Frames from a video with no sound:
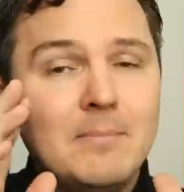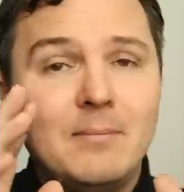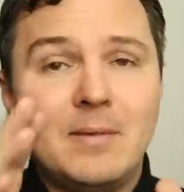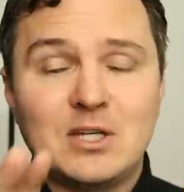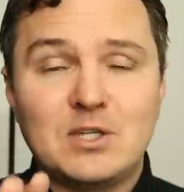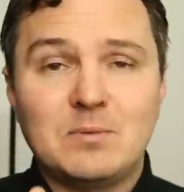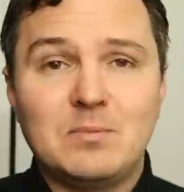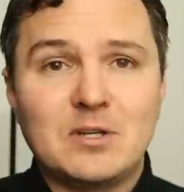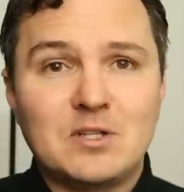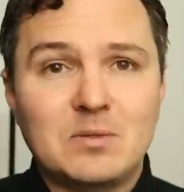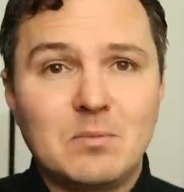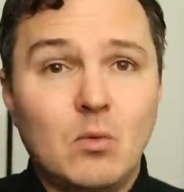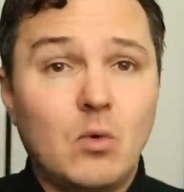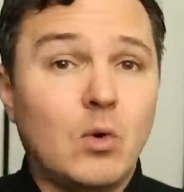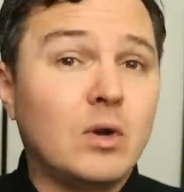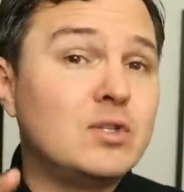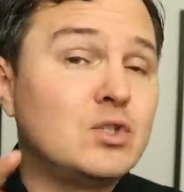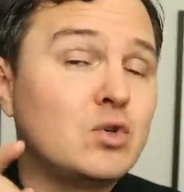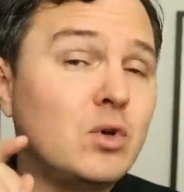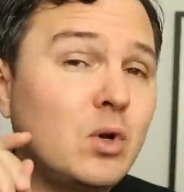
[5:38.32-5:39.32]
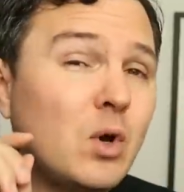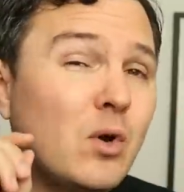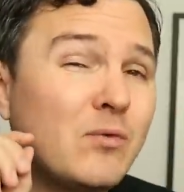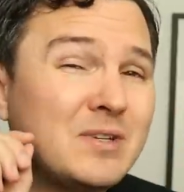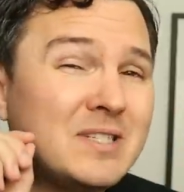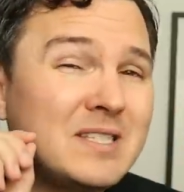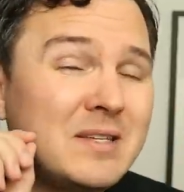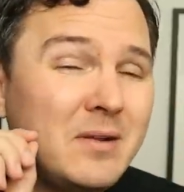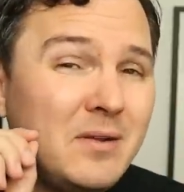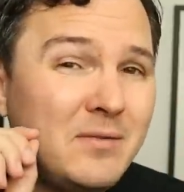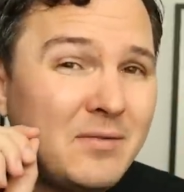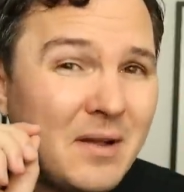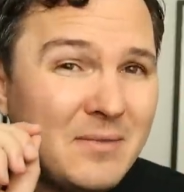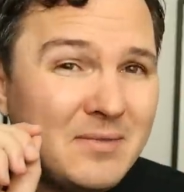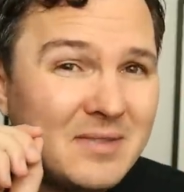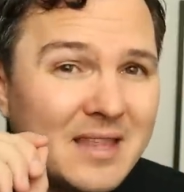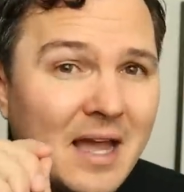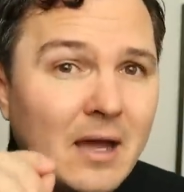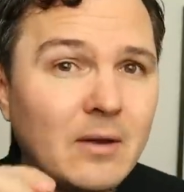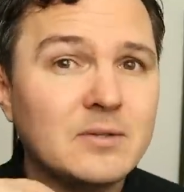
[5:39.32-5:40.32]
and much, much more. Join over
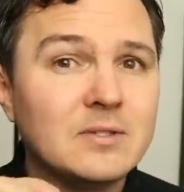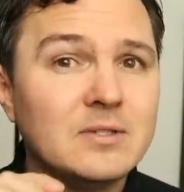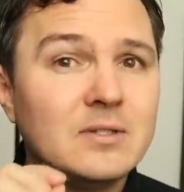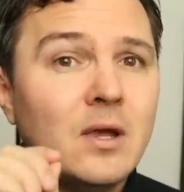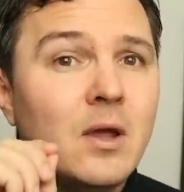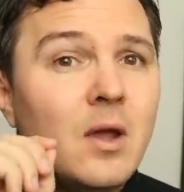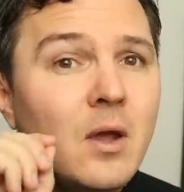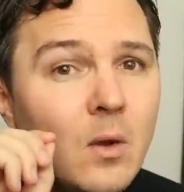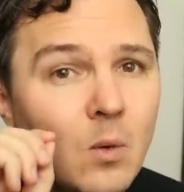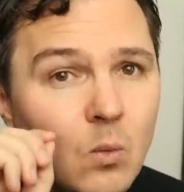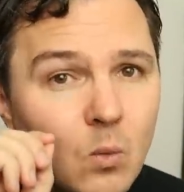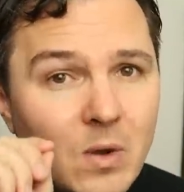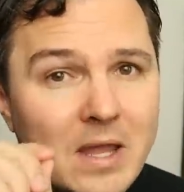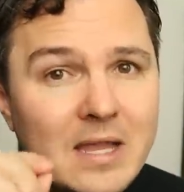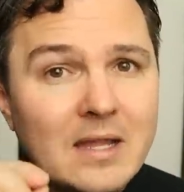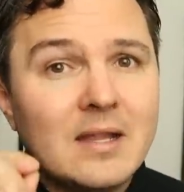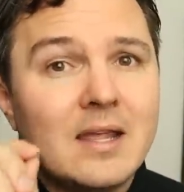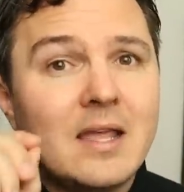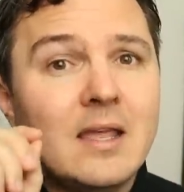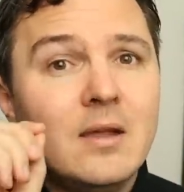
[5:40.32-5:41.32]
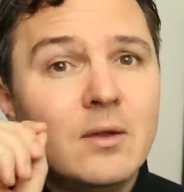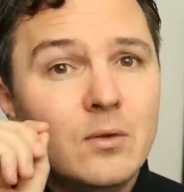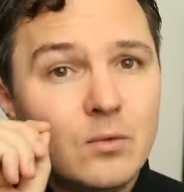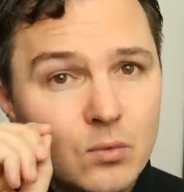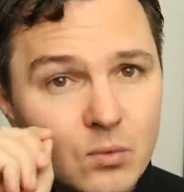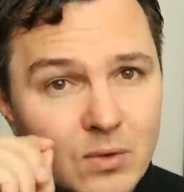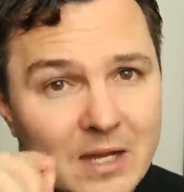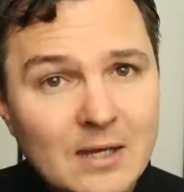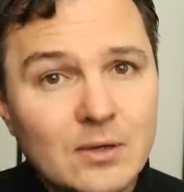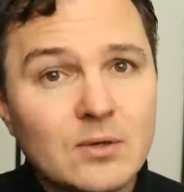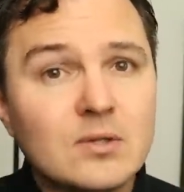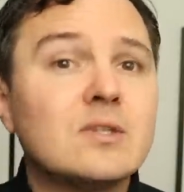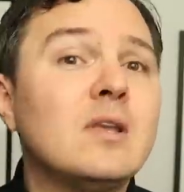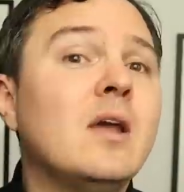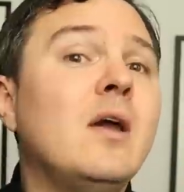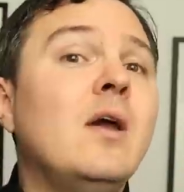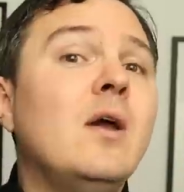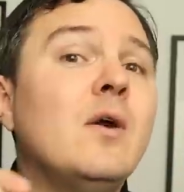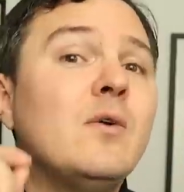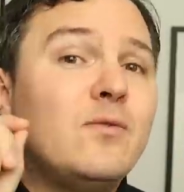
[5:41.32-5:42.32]
75,000 weekly readers
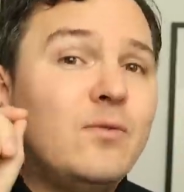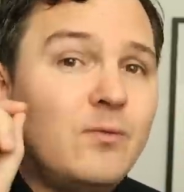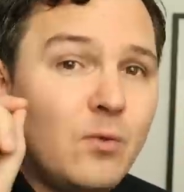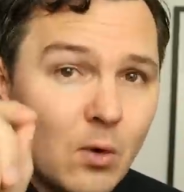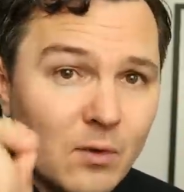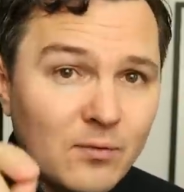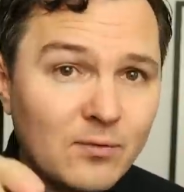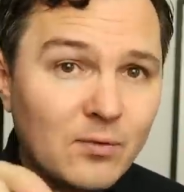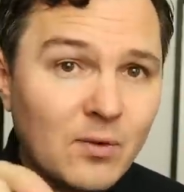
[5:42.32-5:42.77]
for